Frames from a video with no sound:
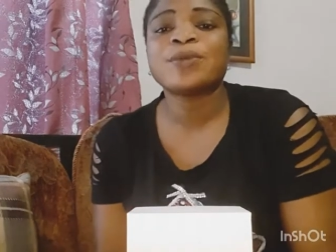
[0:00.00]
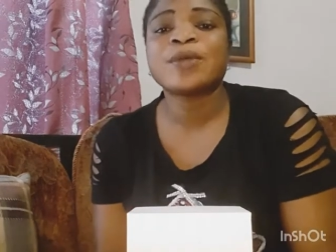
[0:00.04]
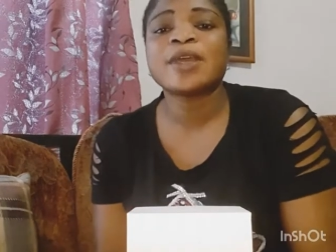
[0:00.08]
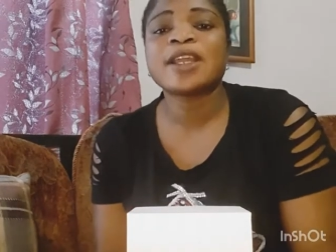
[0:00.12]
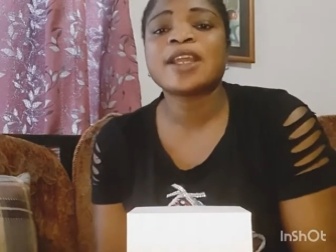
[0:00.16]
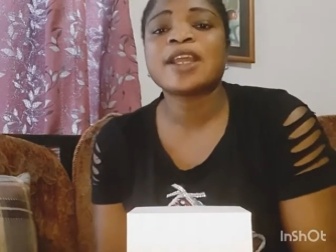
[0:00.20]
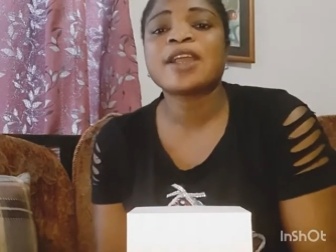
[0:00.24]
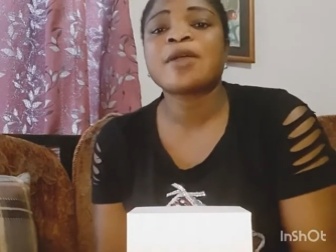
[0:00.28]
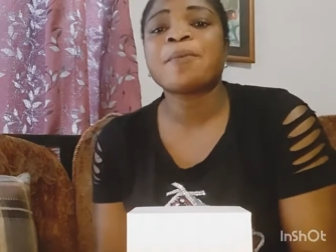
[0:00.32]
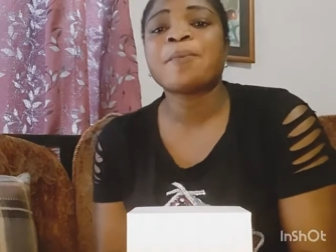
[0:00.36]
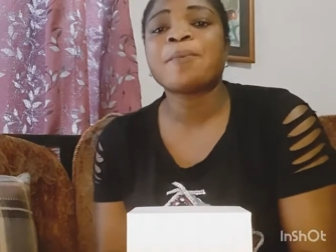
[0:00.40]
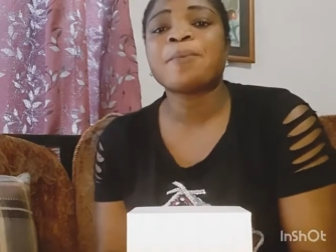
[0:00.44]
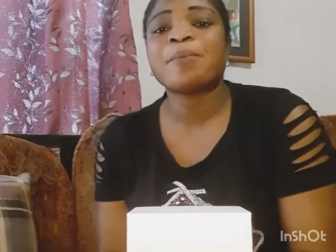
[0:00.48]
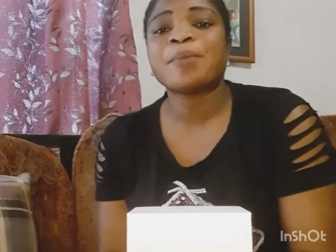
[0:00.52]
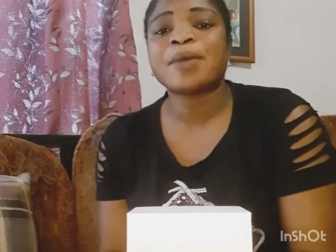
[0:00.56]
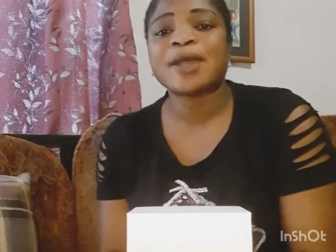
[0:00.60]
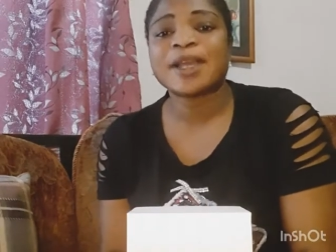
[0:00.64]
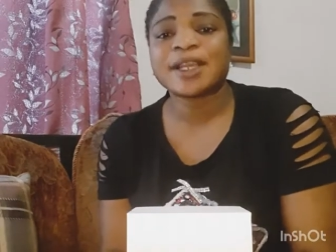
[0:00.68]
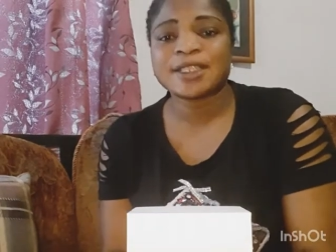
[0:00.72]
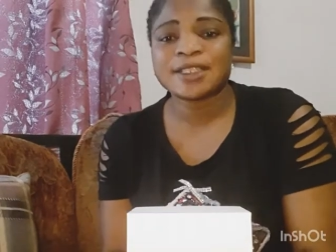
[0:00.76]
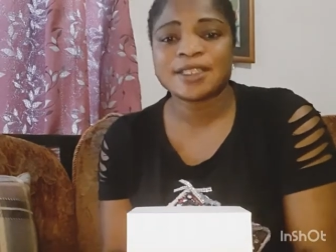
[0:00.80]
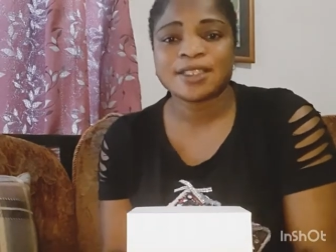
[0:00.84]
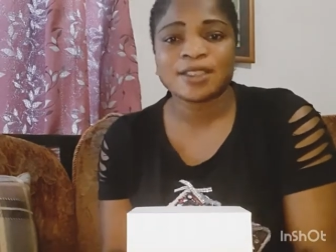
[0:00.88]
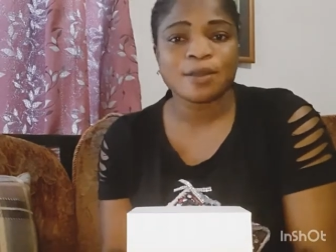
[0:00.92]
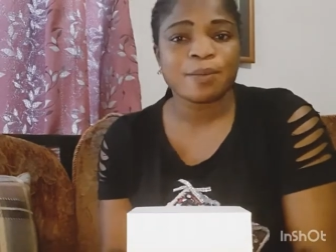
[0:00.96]
welcome
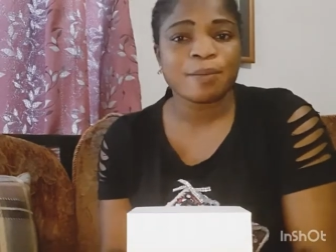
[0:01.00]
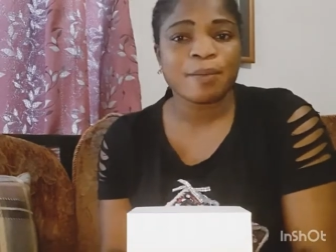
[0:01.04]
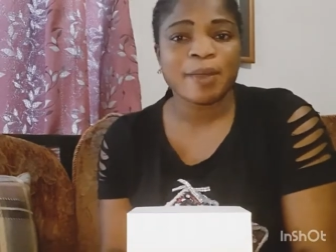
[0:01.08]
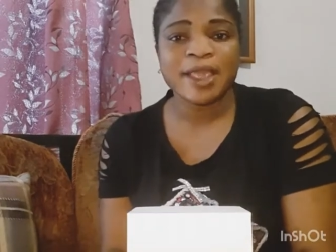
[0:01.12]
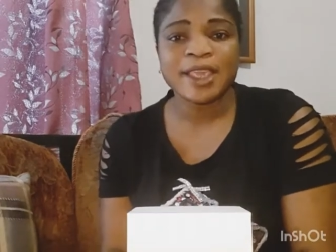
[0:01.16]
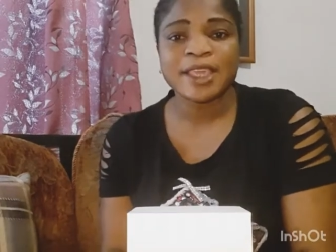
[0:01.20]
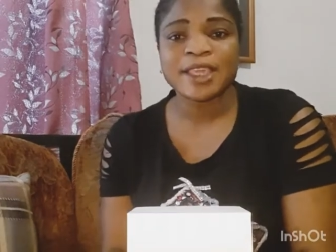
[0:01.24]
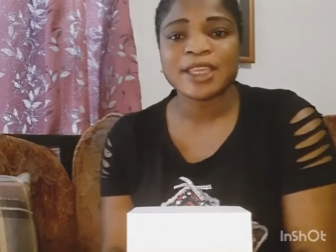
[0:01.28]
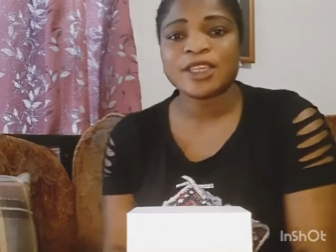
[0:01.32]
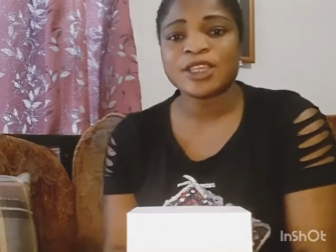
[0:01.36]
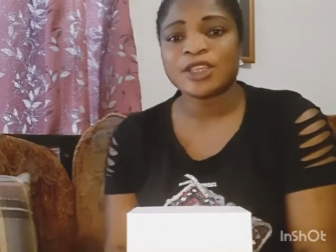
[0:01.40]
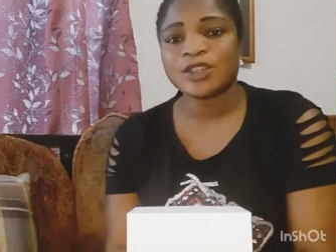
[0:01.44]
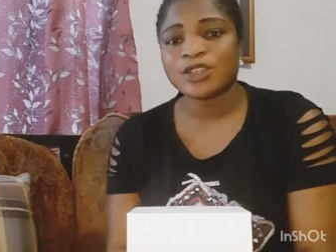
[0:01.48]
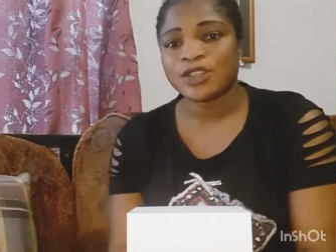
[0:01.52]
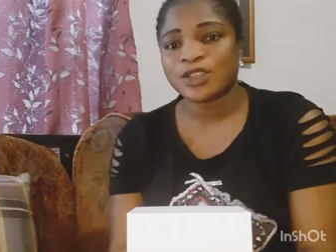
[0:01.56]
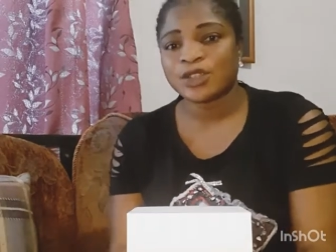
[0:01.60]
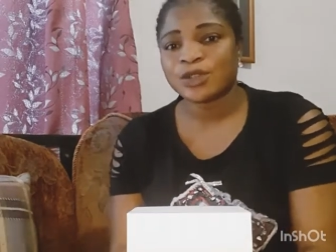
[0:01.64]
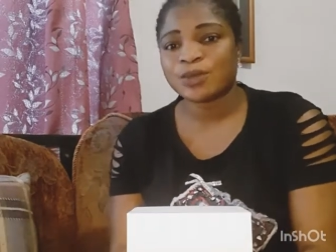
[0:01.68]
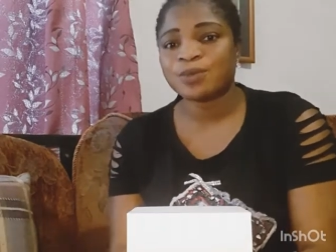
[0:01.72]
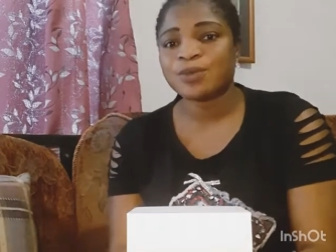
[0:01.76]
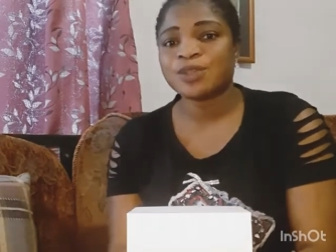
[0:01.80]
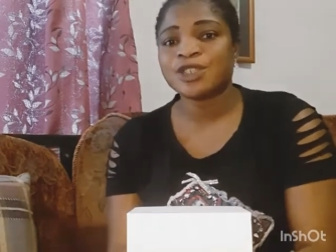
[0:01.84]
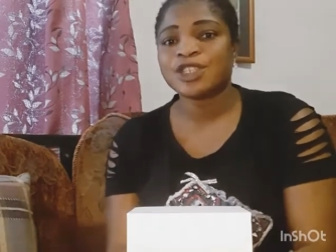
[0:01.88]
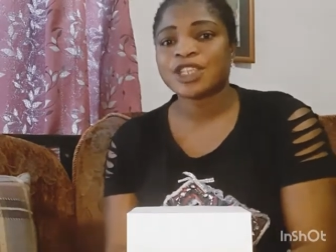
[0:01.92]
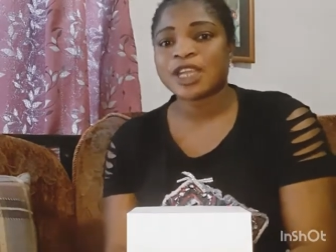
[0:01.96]
back to my
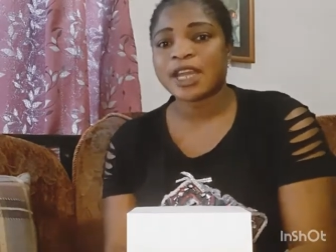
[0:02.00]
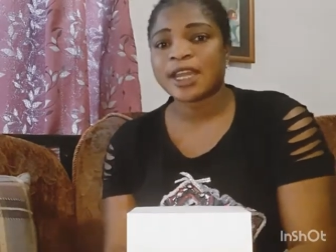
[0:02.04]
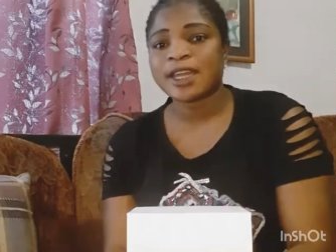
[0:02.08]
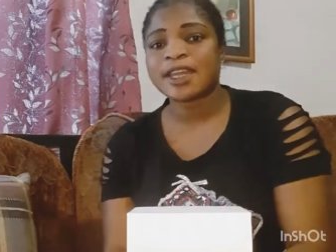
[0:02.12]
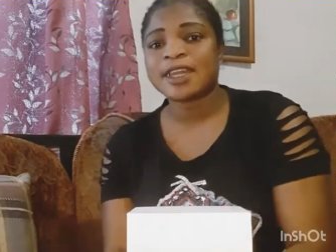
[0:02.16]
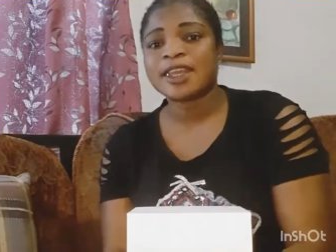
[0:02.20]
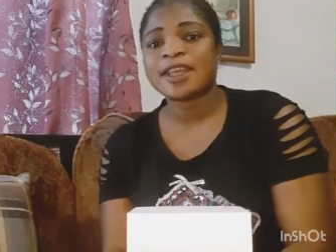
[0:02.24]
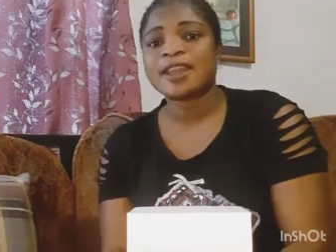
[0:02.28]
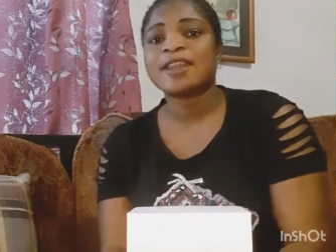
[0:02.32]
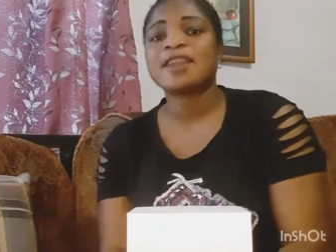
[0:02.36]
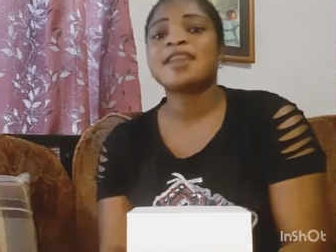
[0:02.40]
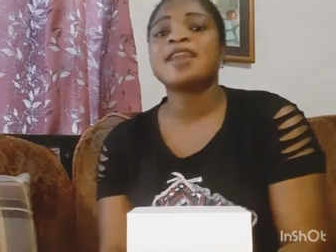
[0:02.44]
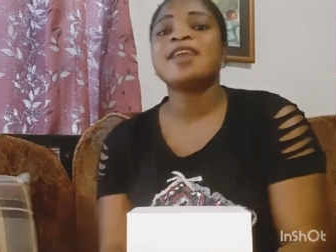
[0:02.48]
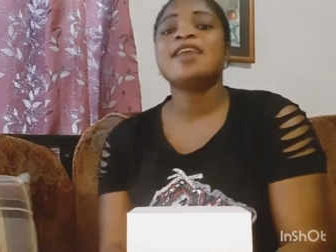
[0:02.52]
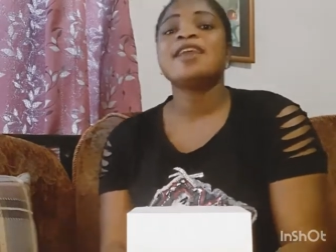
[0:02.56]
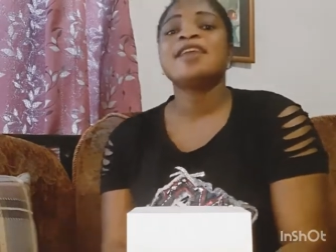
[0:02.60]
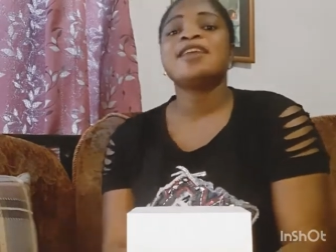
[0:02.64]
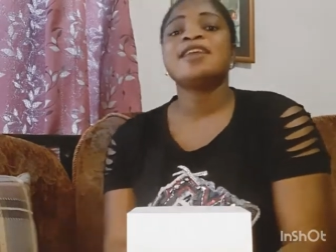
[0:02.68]
YouTube channel.